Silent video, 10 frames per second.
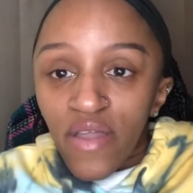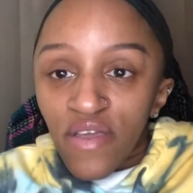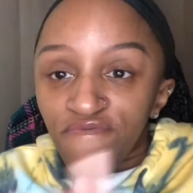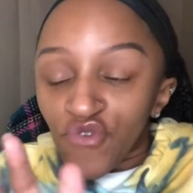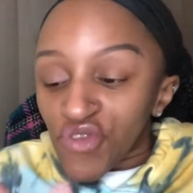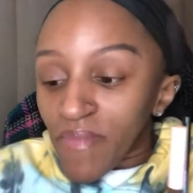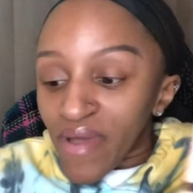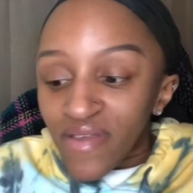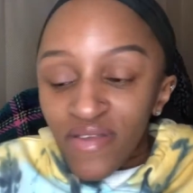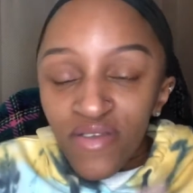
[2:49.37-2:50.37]
If you're somebody
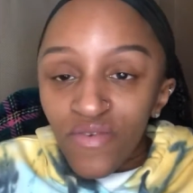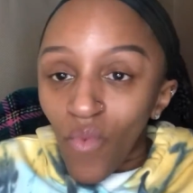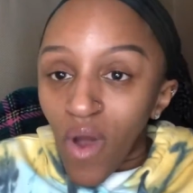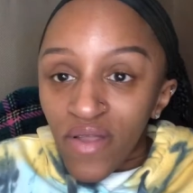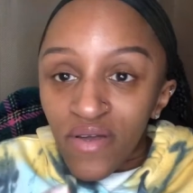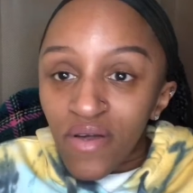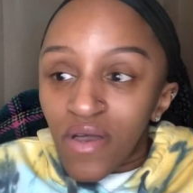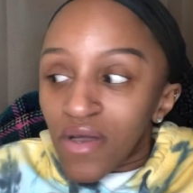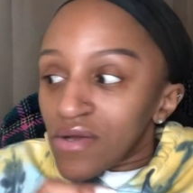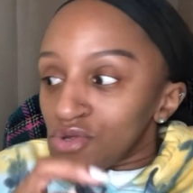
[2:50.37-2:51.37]
that doesn't want to
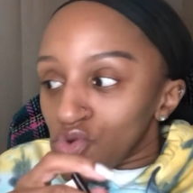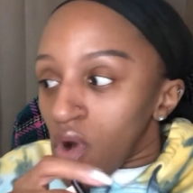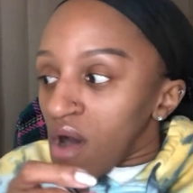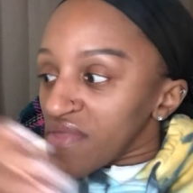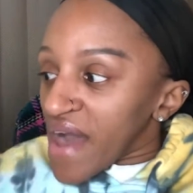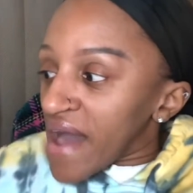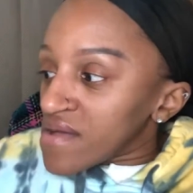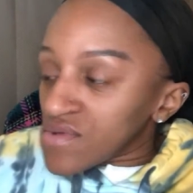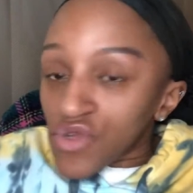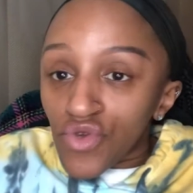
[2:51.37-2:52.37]
do all that
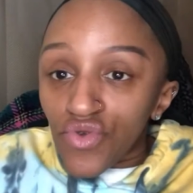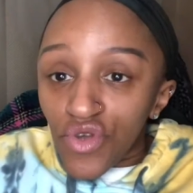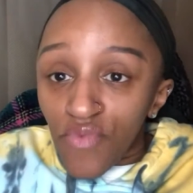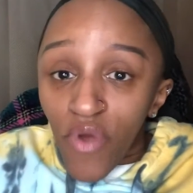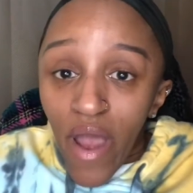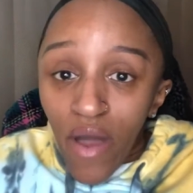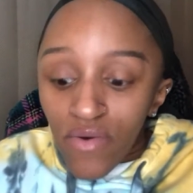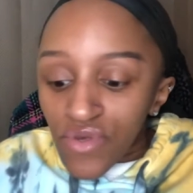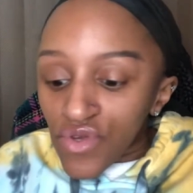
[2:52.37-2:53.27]
to your brows,